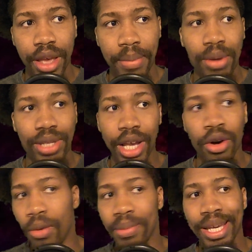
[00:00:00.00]
People say,
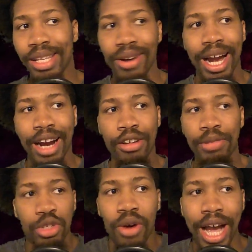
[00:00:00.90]
"Oh, we ain't gonna hire you. We
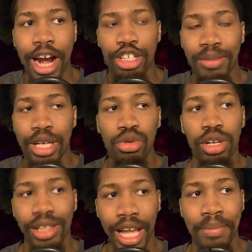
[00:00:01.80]
just gonna hire someone who
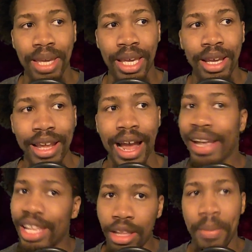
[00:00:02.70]
look like me, and then I
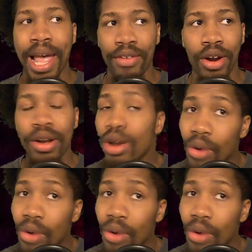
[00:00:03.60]
get their background."